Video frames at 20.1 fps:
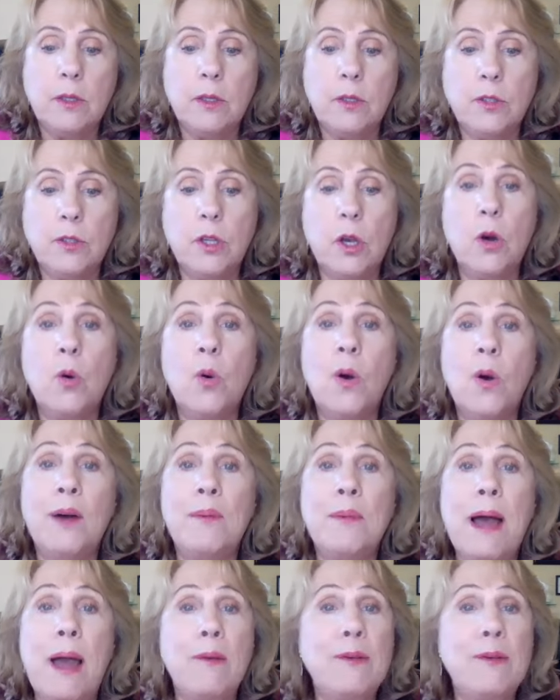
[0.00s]
So
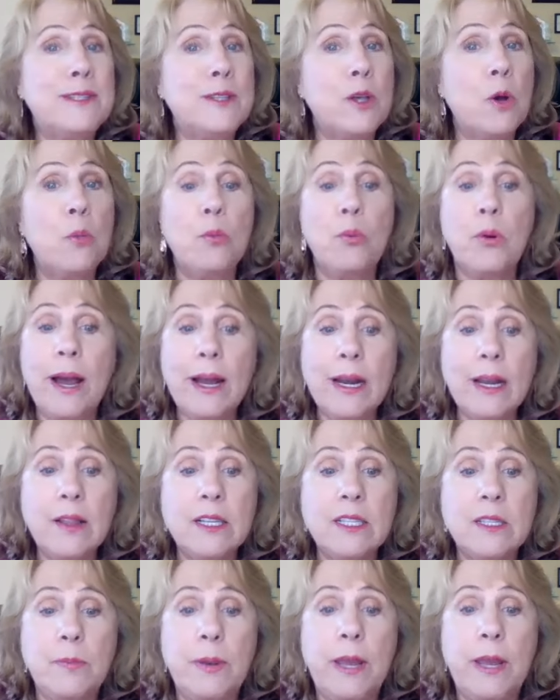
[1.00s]
um, I was so proud of
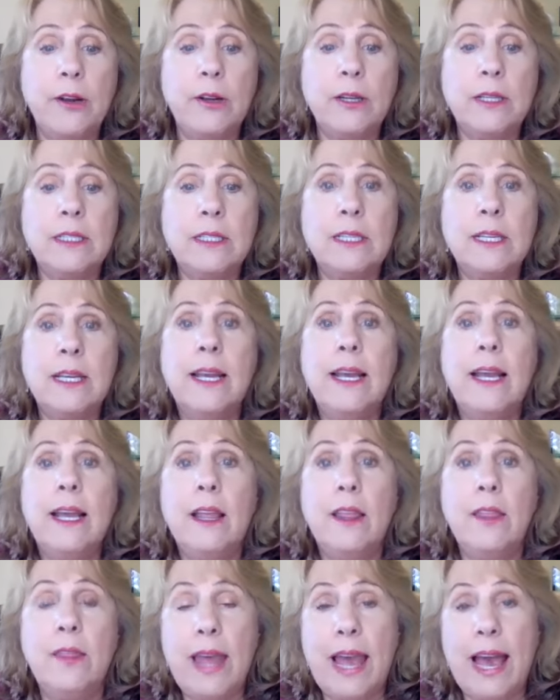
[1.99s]
this parent
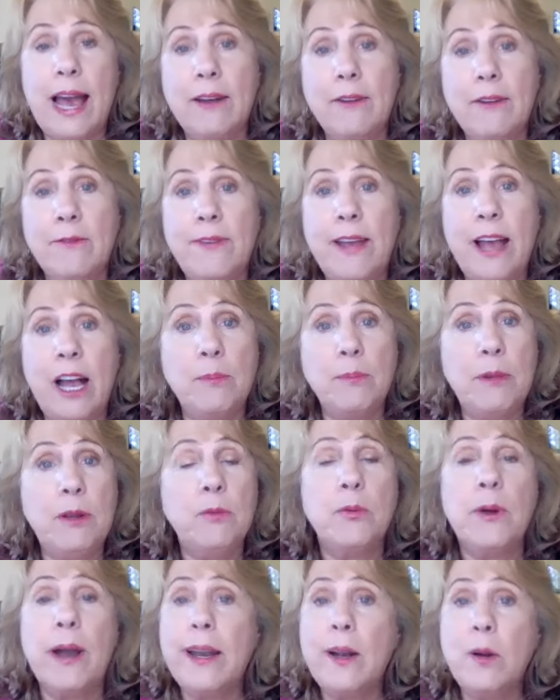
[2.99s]
that found me
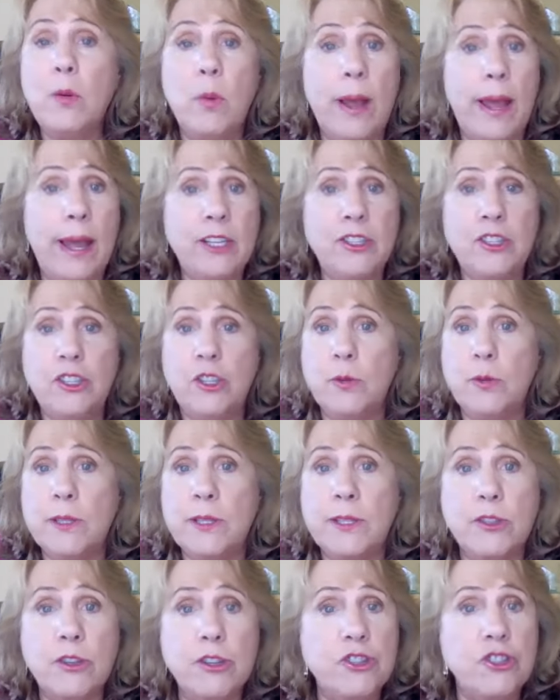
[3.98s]
right away. She
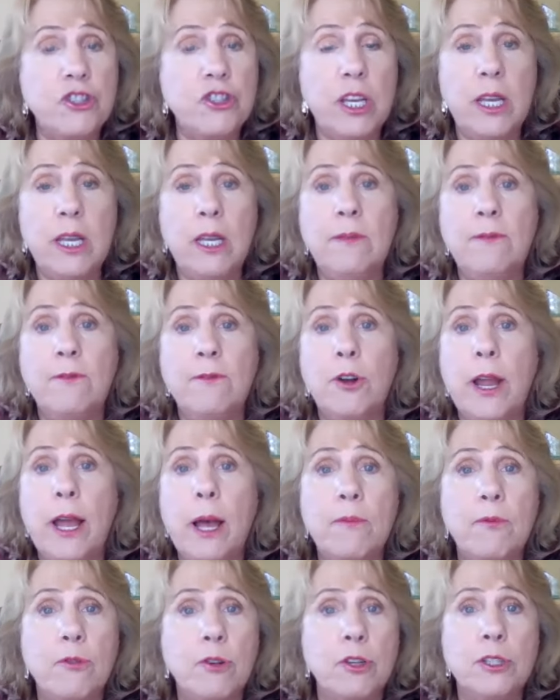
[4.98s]
was searching for
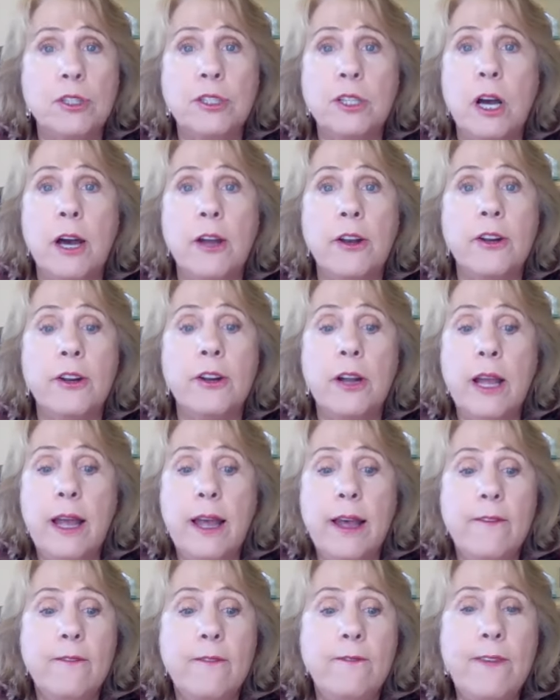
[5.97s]
help for her daughter,
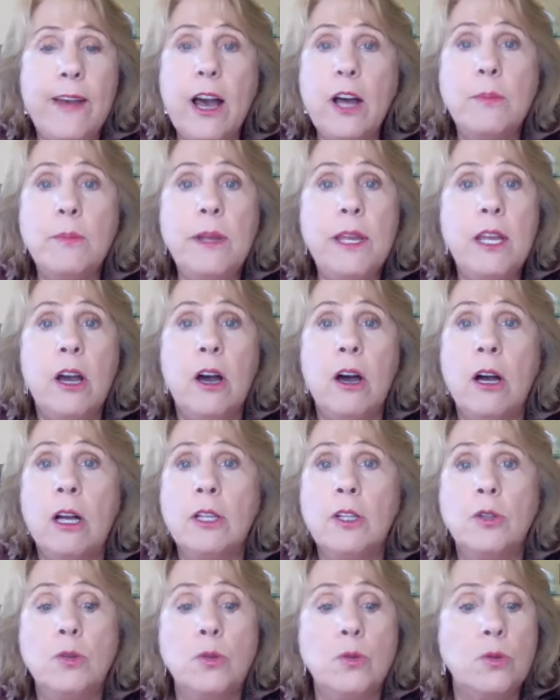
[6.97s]
found me
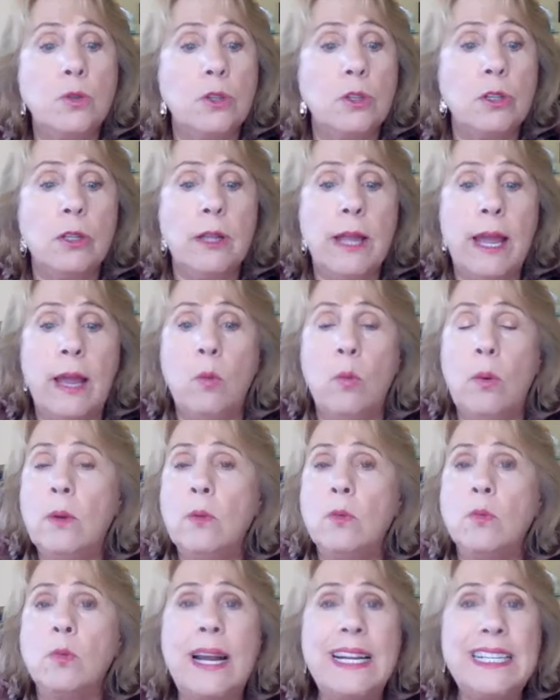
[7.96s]
on Google, and went
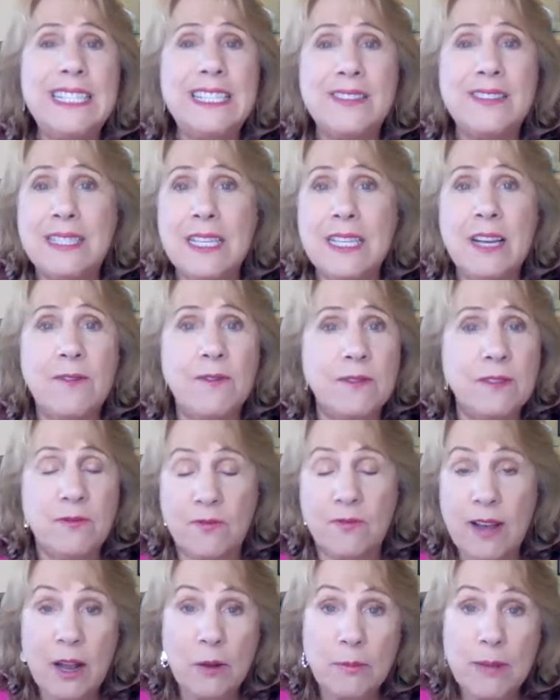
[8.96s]
right to see if
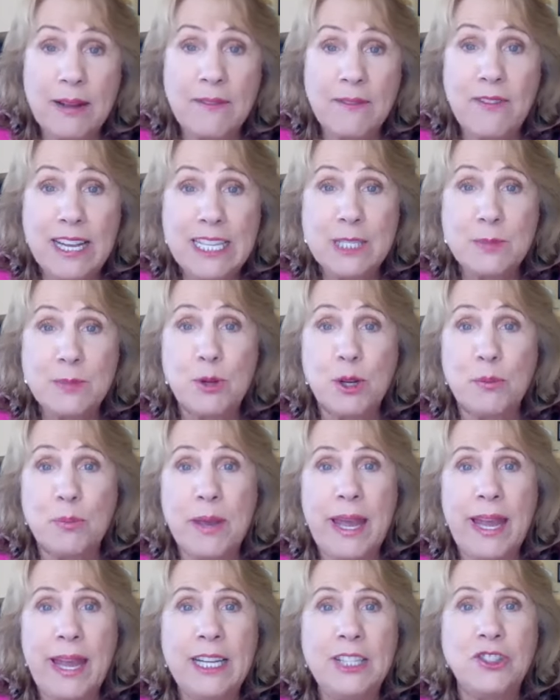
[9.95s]
found my Facebook
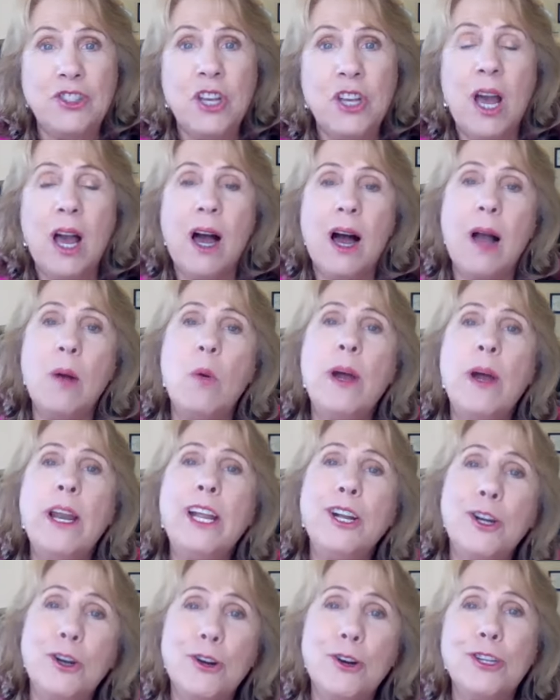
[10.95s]
page. I want to
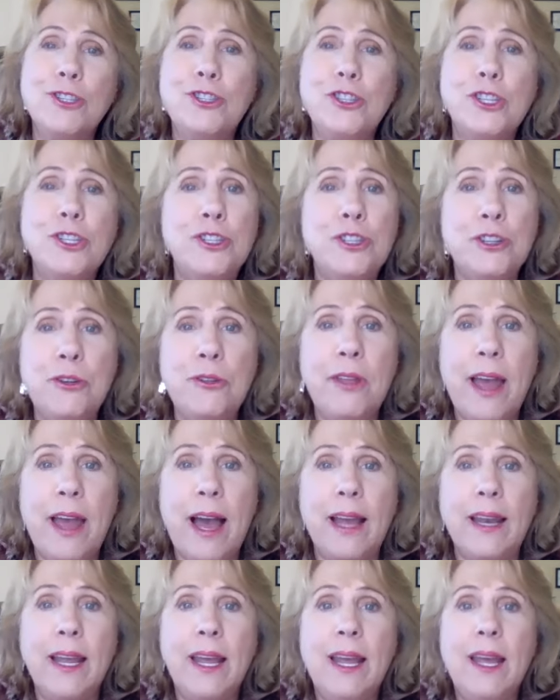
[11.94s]
encourage you to do
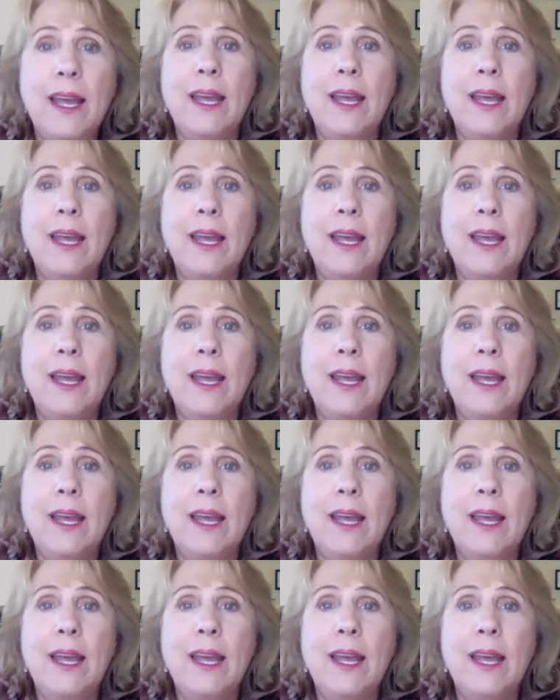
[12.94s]
that.